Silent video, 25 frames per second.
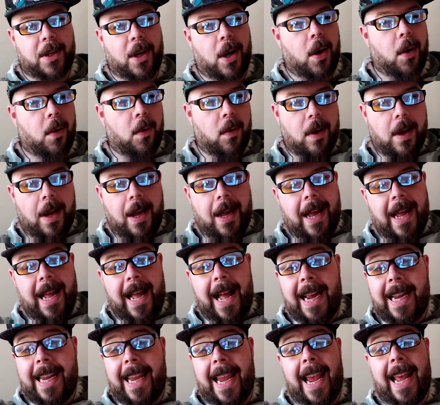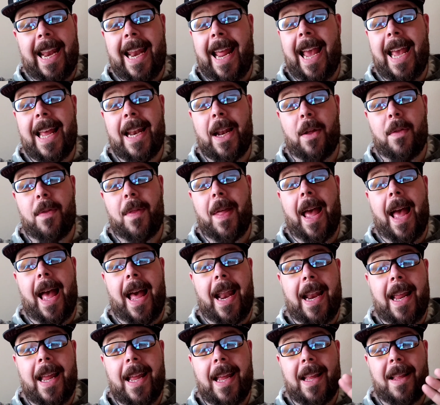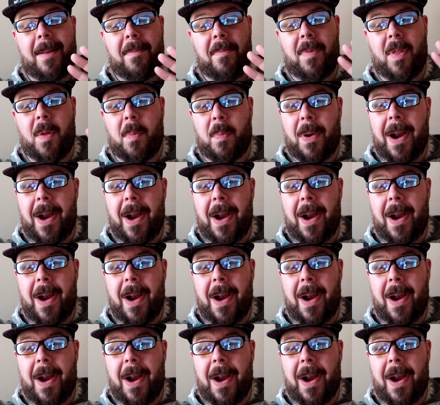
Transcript: So, I can't hate on that. The